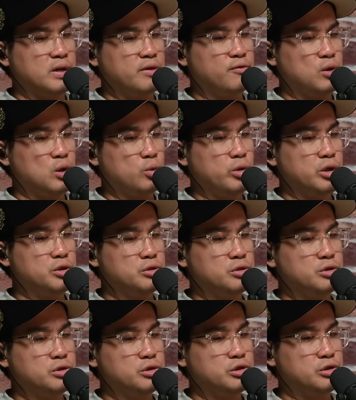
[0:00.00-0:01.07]
a following
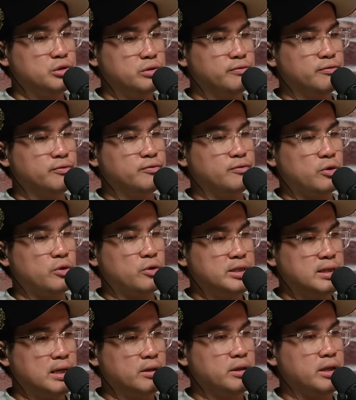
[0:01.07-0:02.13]
should voice
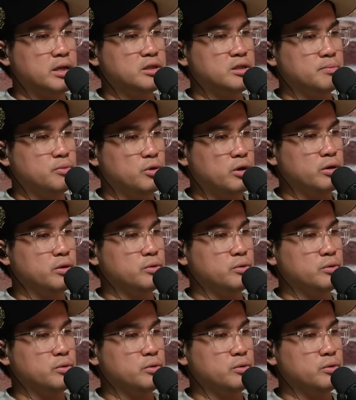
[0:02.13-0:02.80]
out their support on